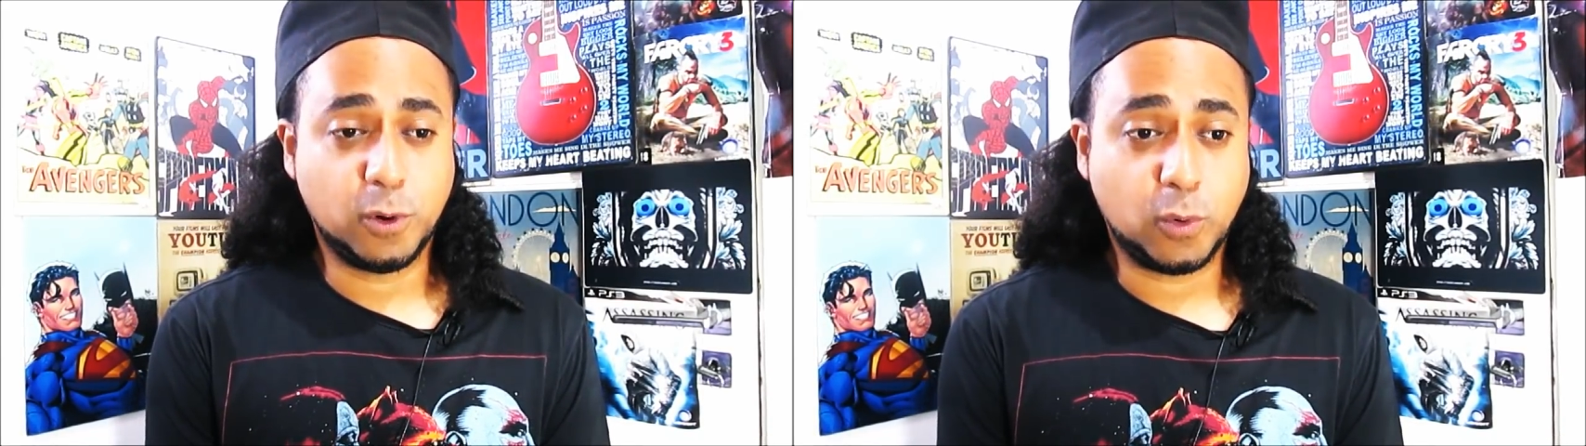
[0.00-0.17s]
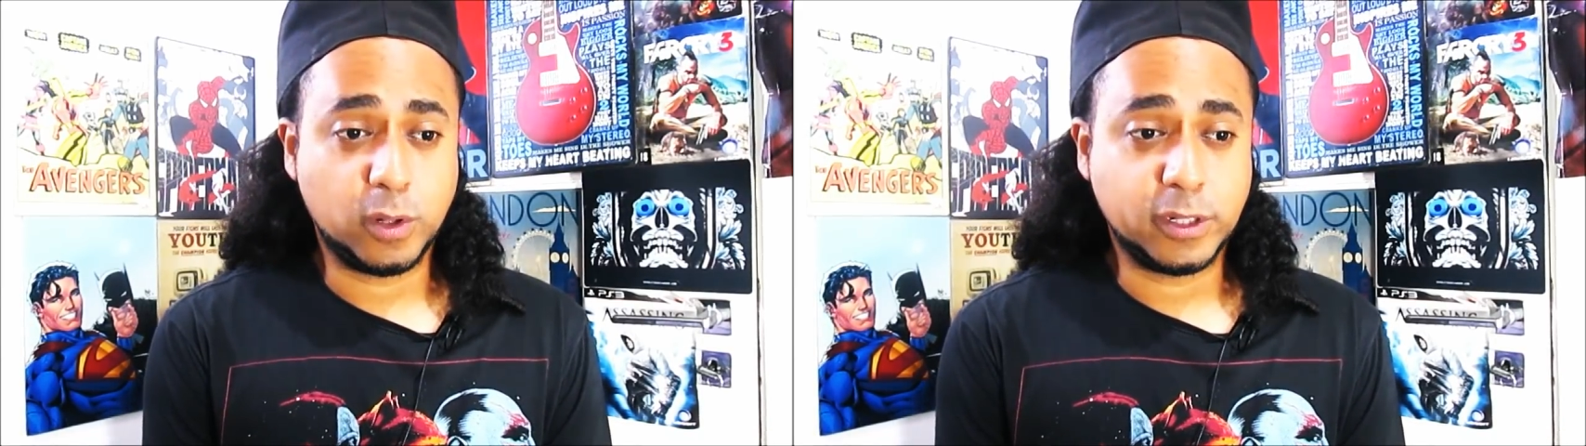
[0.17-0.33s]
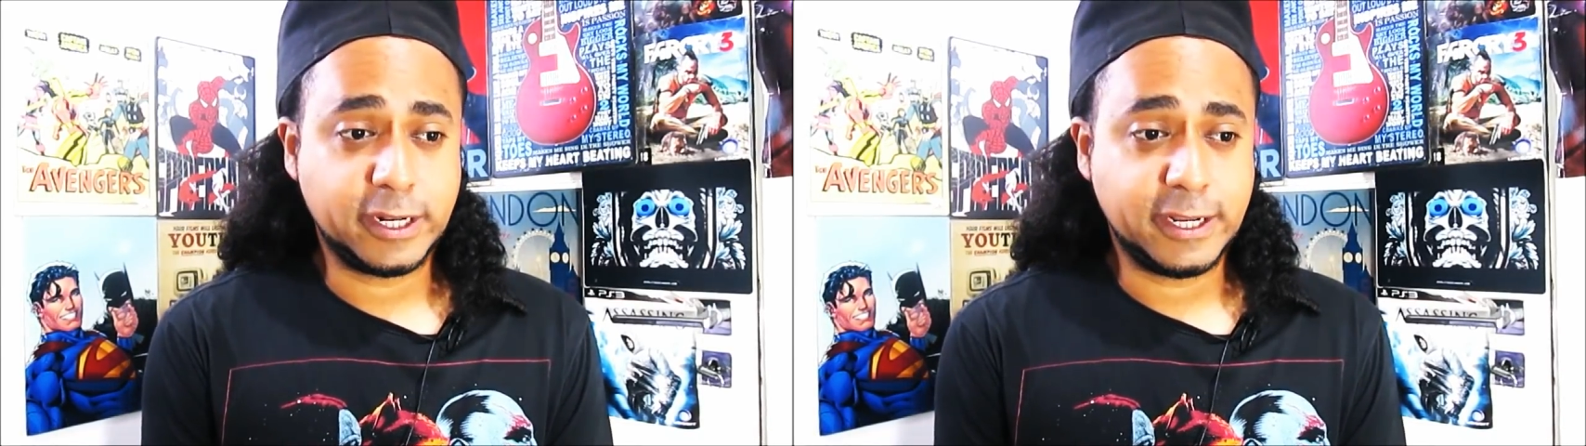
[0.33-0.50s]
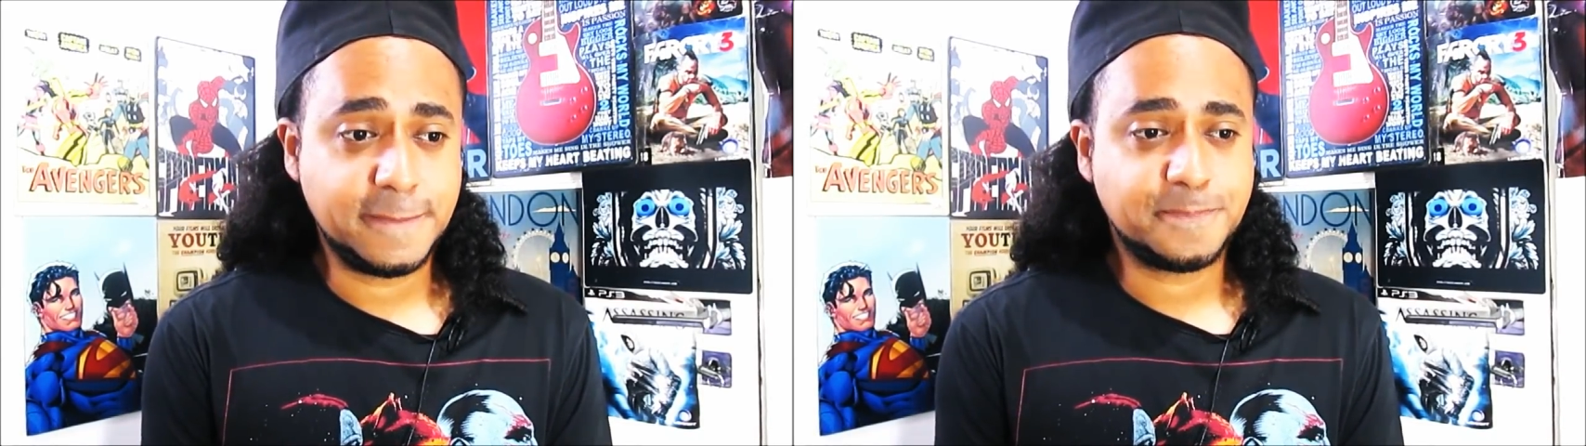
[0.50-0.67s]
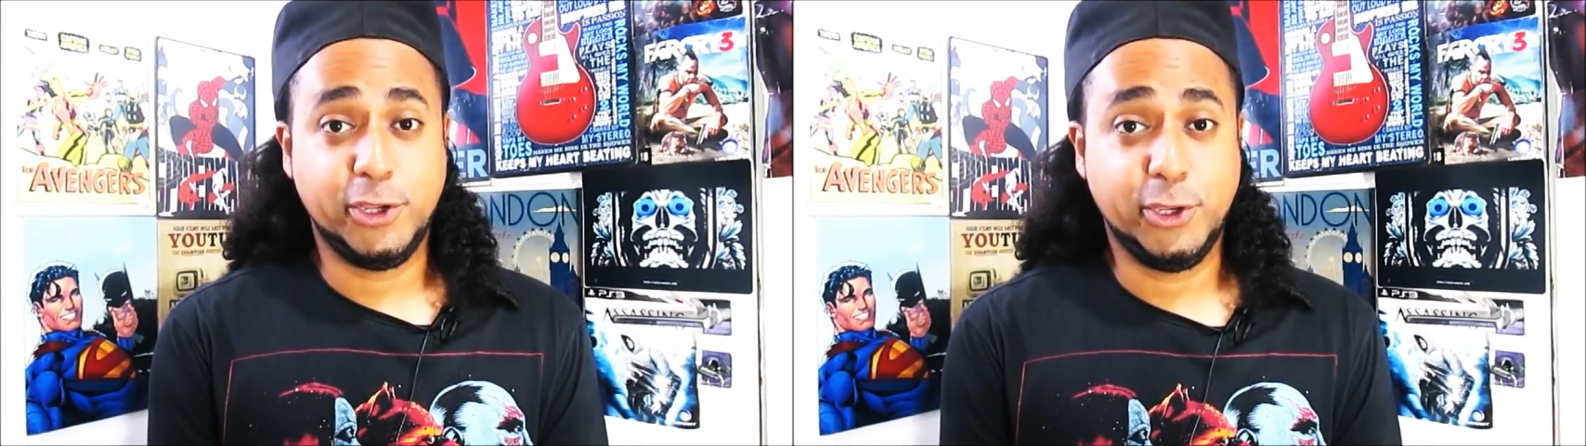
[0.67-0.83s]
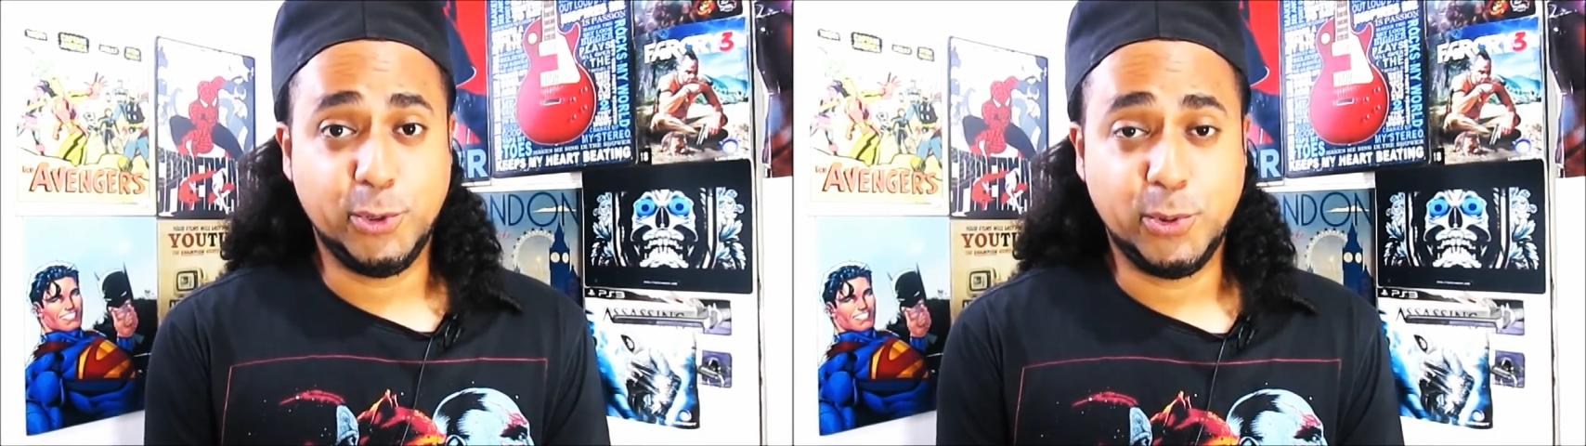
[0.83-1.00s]
more quality
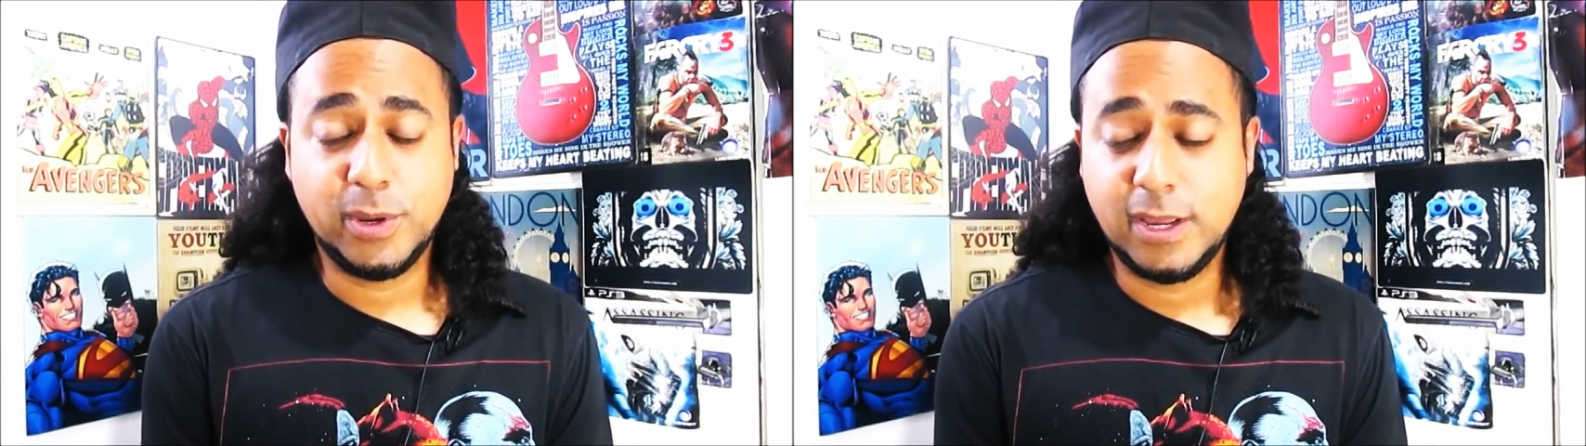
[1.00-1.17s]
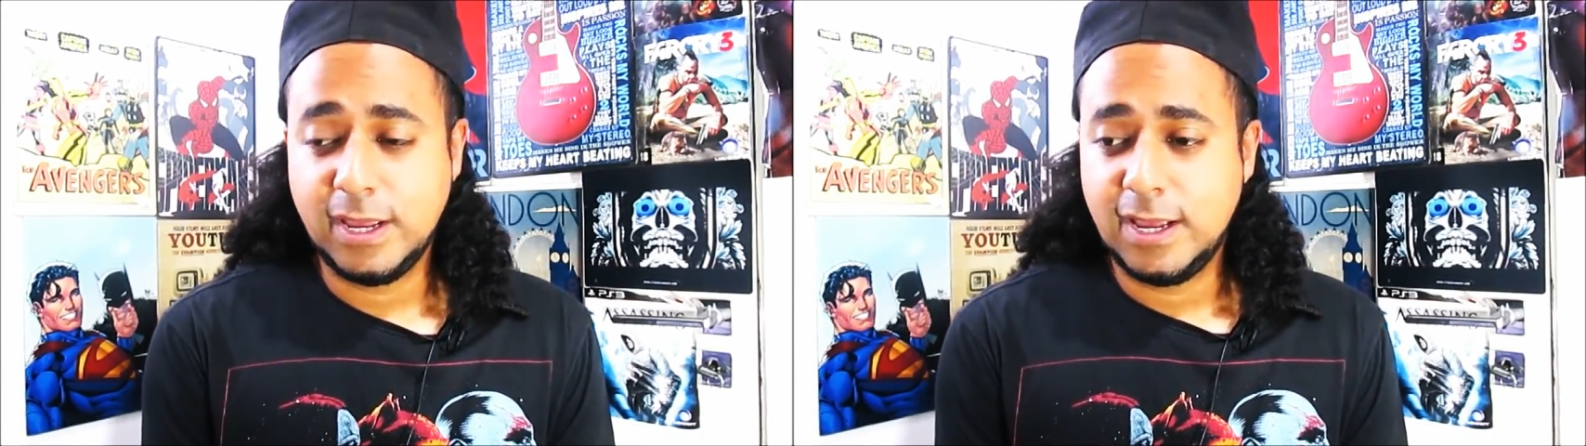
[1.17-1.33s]
for you.